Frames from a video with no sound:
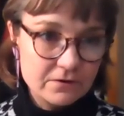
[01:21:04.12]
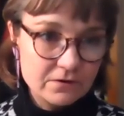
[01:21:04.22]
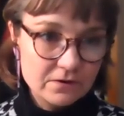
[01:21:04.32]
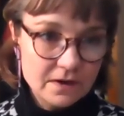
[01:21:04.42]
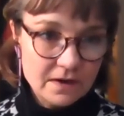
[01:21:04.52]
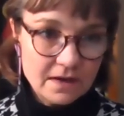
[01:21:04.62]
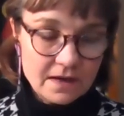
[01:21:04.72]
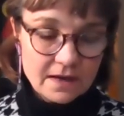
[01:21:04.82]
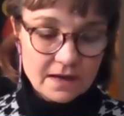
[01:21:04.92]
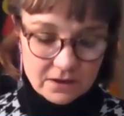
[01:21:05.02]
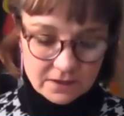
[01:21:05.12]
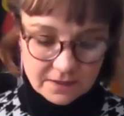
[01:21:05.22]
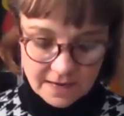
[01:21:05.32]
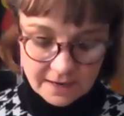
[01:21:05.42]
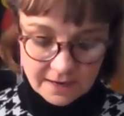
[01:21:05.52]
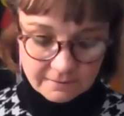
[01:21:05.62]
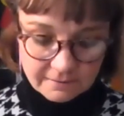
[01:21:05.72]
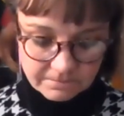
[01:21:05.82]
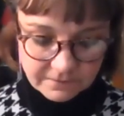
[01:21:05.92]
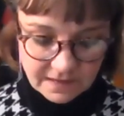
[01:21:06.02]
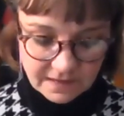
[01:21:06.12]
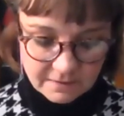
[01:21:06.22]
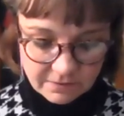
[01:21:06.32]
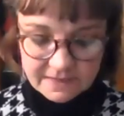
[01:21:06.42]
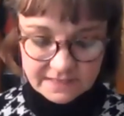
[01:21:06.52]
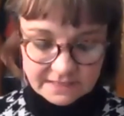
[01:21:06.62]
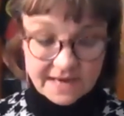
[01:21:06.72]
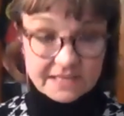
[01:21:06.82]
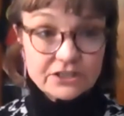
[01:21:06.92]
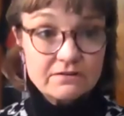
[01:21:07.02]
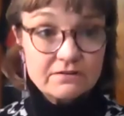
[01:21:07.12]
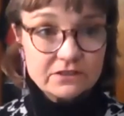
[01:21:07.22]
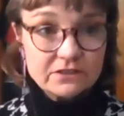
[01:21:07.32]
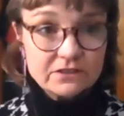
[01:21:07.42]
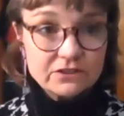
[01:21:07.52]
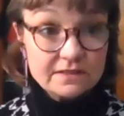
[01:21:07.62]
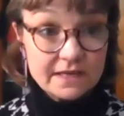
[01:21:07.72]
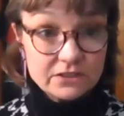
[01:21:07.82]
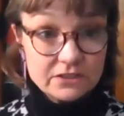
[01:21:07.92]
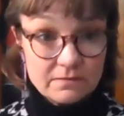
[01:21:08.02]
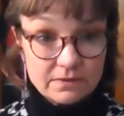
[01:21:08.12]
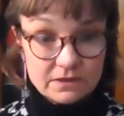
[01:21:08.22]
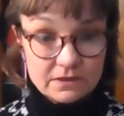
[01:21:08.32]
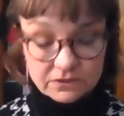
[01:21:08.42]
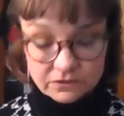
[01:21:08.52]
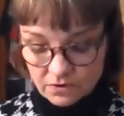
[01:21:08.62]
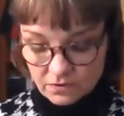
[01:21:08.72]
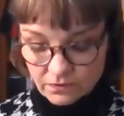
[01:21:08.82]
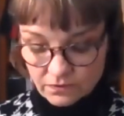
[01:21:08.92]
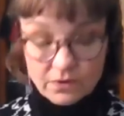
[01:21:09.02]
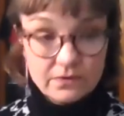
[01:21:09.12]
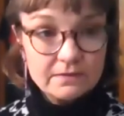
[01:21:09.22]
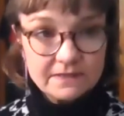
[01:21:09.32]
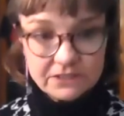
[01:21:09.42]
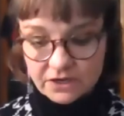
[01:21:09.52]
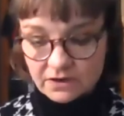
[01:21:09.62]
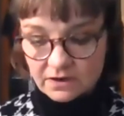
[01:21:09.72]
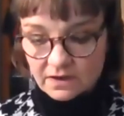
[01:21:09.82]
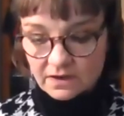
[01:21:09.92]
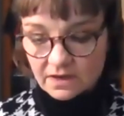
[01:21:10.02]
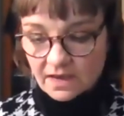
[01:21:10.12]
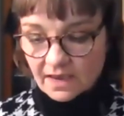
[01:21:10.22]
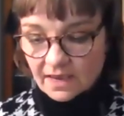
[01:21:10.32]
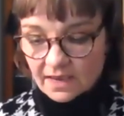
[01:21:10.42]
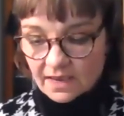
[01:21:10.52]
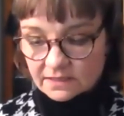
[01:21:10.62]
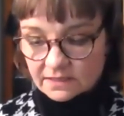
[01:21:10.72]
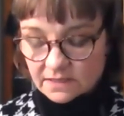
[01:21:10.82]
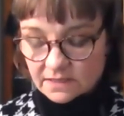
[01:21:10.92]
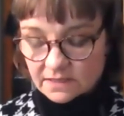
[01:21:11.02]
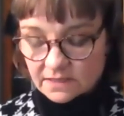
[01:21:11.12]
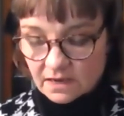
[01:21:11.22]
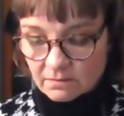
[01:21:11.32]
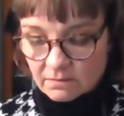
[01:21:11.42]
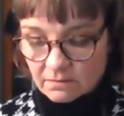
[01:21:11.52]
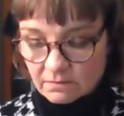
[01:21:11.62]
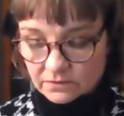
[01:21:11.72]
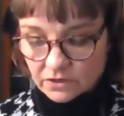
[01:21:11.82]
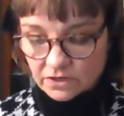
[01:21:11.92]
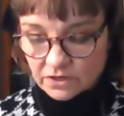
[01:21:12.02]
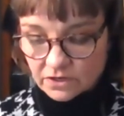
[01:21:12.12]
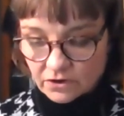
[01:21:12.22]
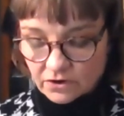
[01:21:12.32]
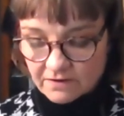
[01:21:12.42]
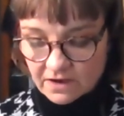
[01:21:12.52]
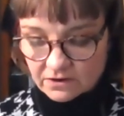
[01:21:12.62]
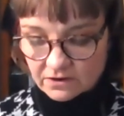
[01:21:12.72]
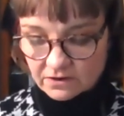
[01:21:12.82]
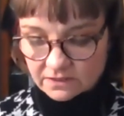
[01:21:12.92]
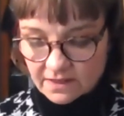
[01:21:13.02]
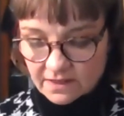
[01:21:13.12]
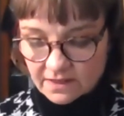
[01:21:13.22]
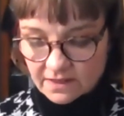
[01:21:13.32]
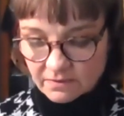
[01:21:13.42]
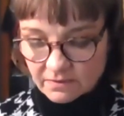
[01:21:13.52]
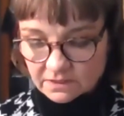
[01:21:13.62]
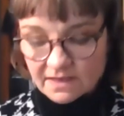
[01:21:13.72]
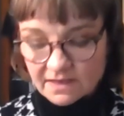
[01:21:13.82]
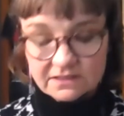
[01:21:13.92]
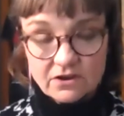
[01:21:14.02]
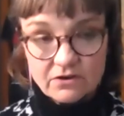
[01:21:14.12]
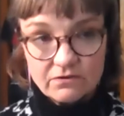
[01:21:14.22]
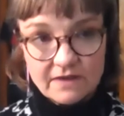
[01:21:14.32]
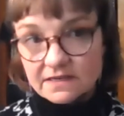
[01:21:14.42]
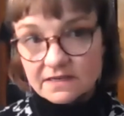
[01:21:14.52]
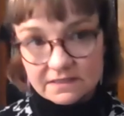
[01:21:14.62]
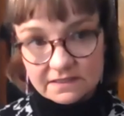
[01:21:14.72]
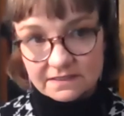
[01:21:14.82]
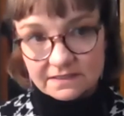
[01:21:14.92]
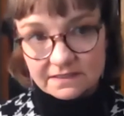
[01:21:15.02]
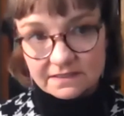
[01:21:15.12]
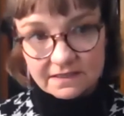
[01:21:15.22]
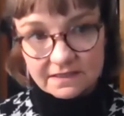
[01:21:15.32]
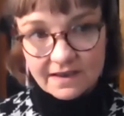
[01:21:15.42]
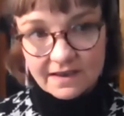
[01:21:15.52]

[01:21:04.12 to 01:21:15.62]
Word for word: review on um, implementation of the Child Sexual Abuse Royal, Royal Commission, and um, got you know got invited onto that. But to me, that's horrendous.